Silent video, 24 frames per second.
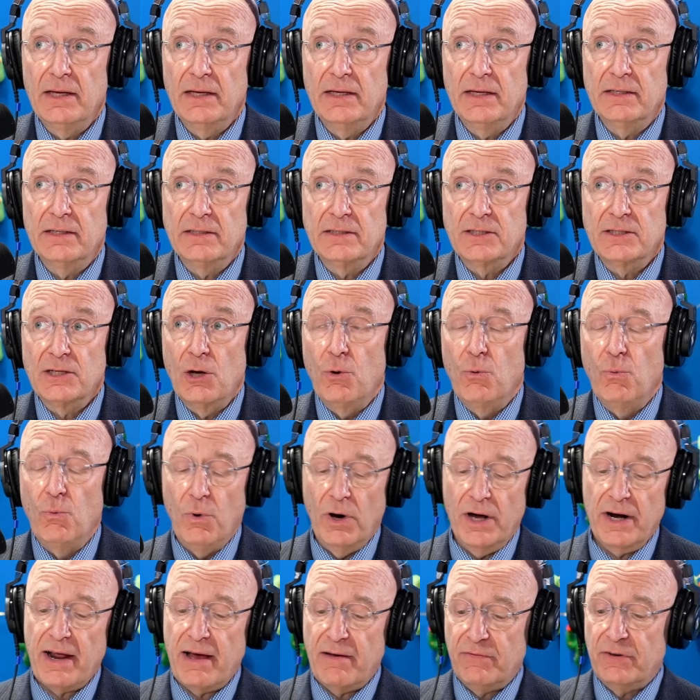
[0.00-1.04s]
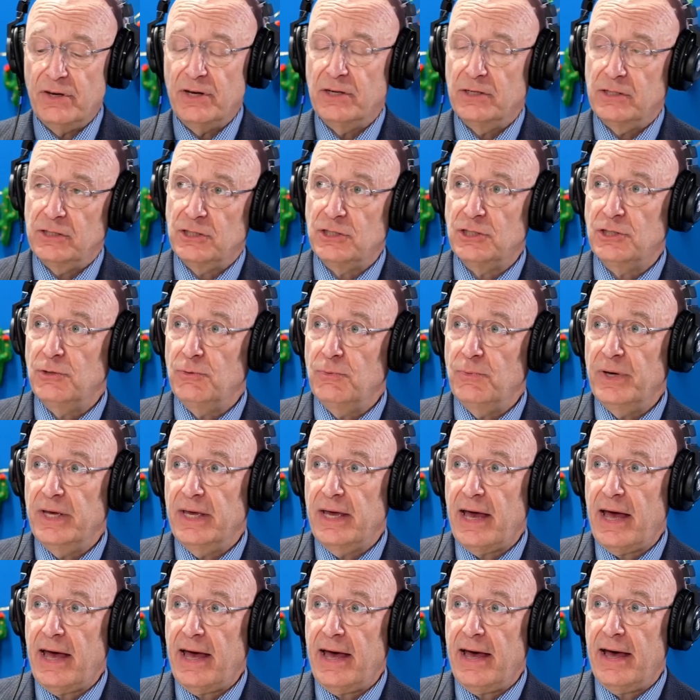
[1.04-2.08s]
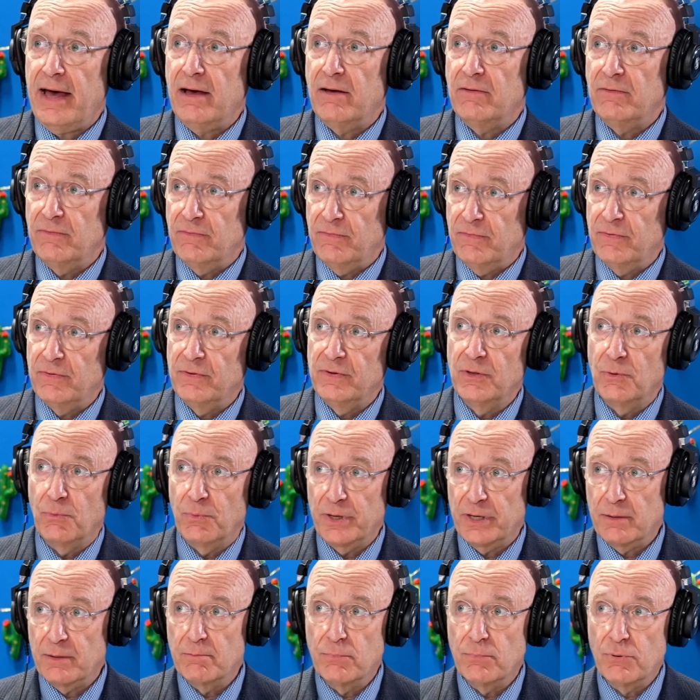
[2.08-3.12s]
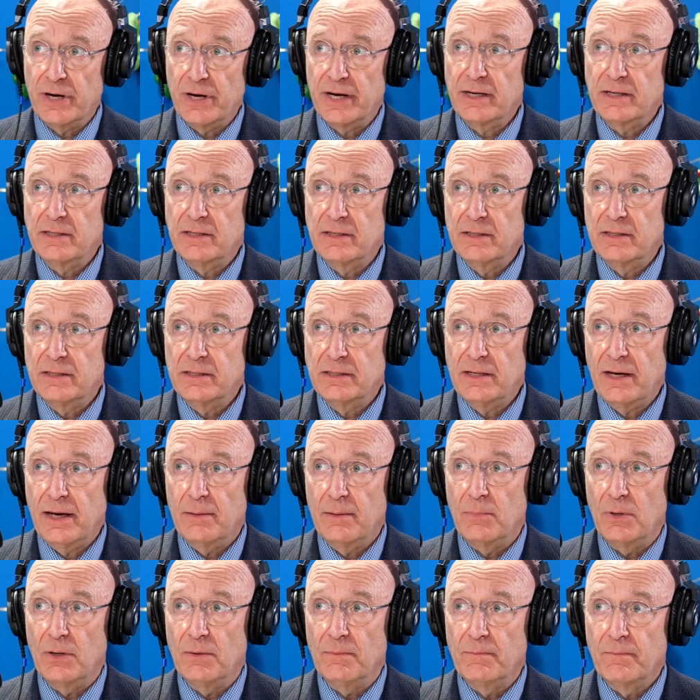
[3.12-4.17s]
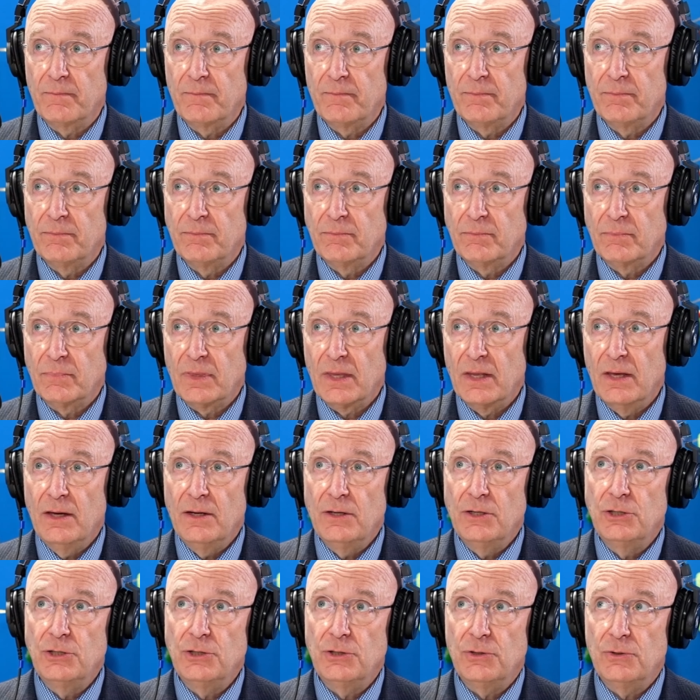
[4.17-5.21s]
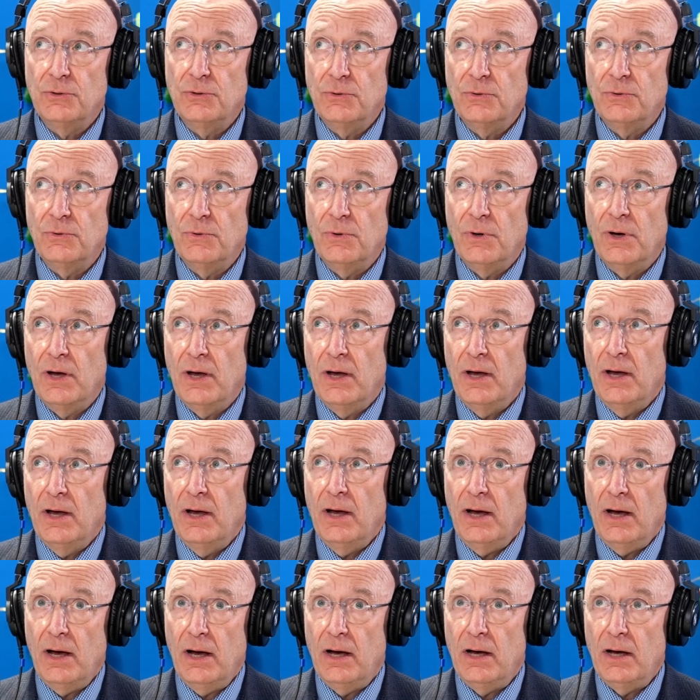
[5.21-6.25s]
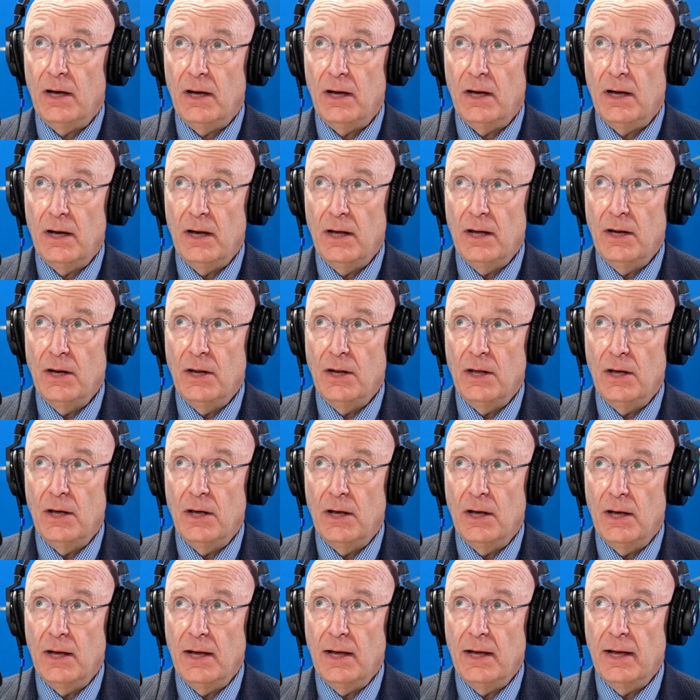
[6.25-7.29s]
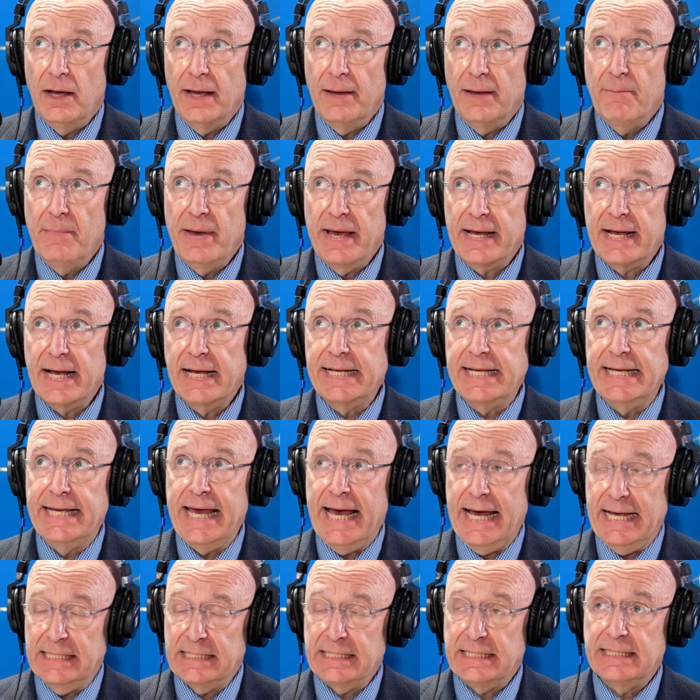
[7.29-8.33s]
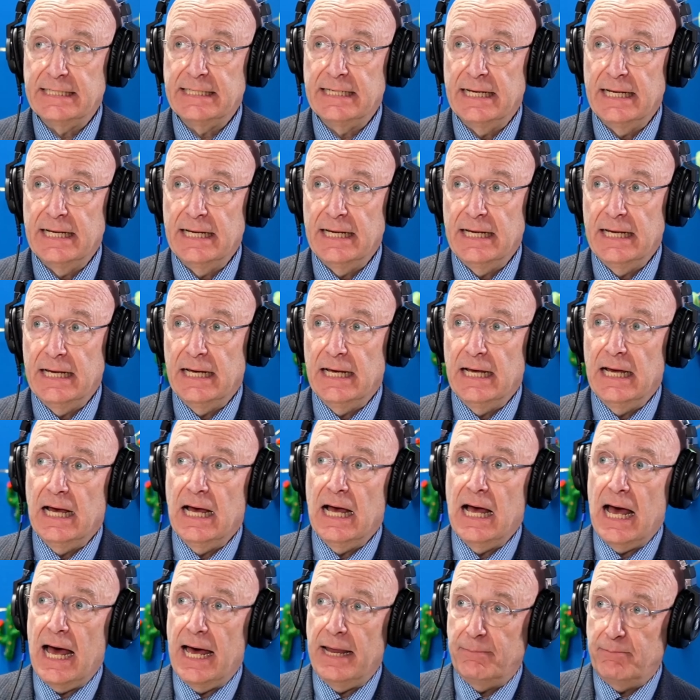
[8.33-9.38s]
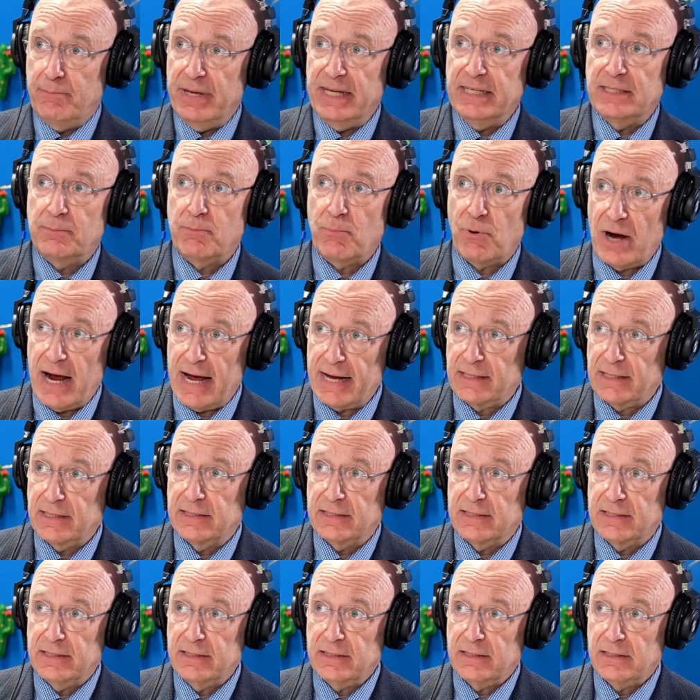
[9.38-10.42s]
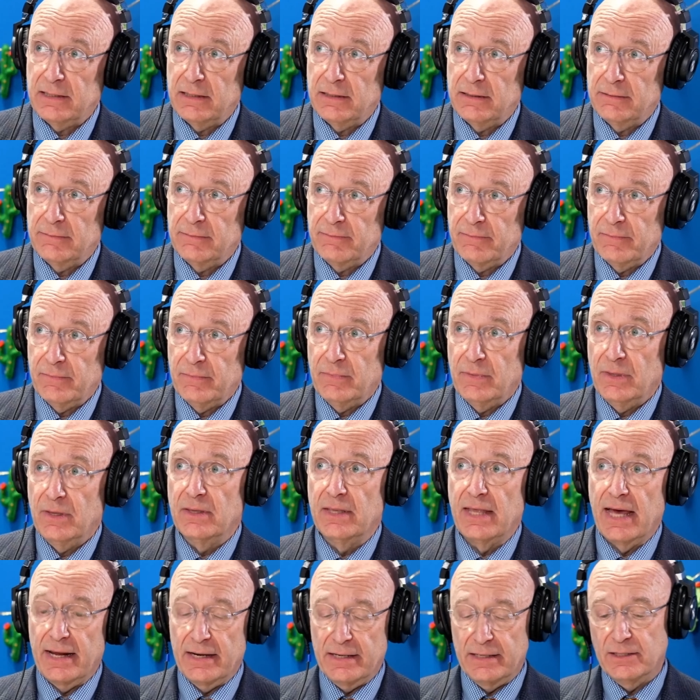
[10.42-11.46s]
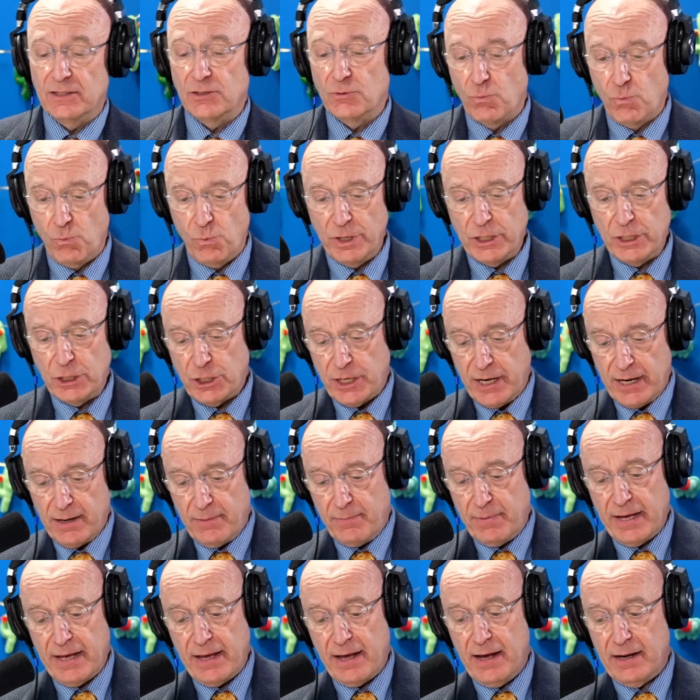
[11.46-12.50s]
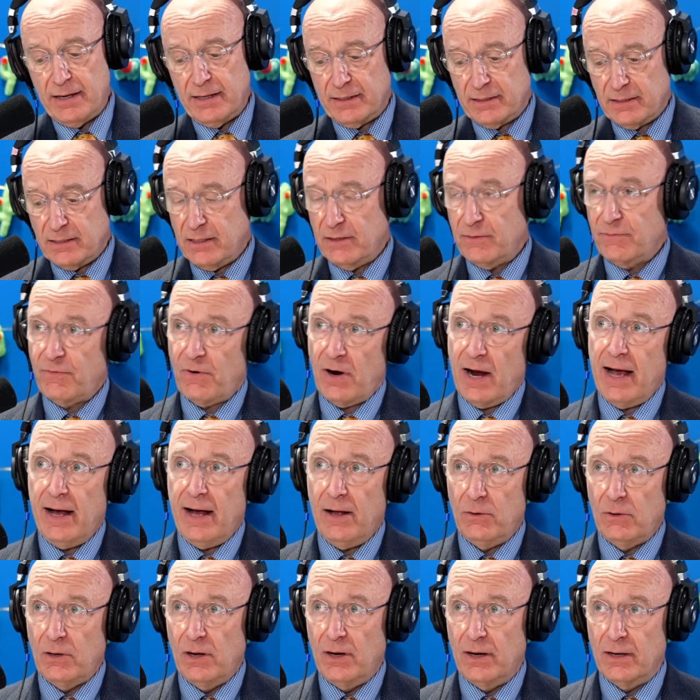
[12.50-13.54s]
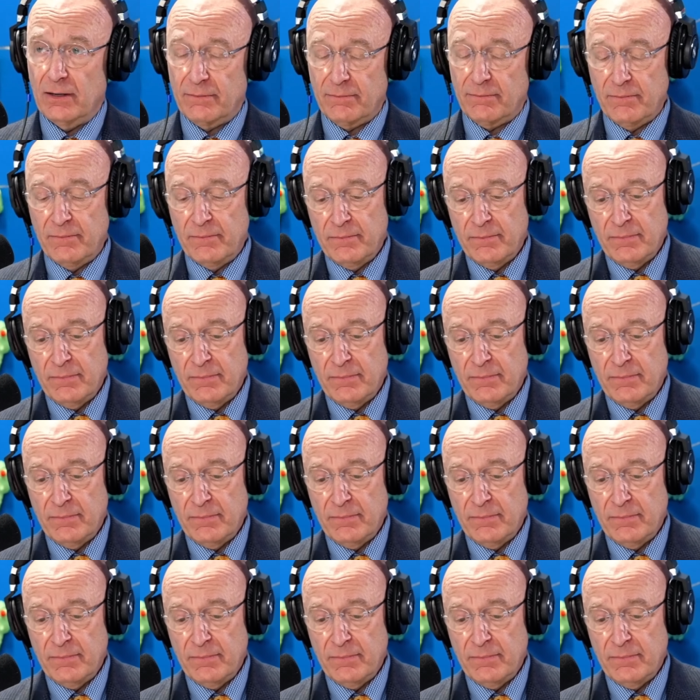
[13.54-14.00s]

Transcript: is what evidence do we have that we can bring to the table to uh, make a guess at best practices? That is, which antibiotics and for how long?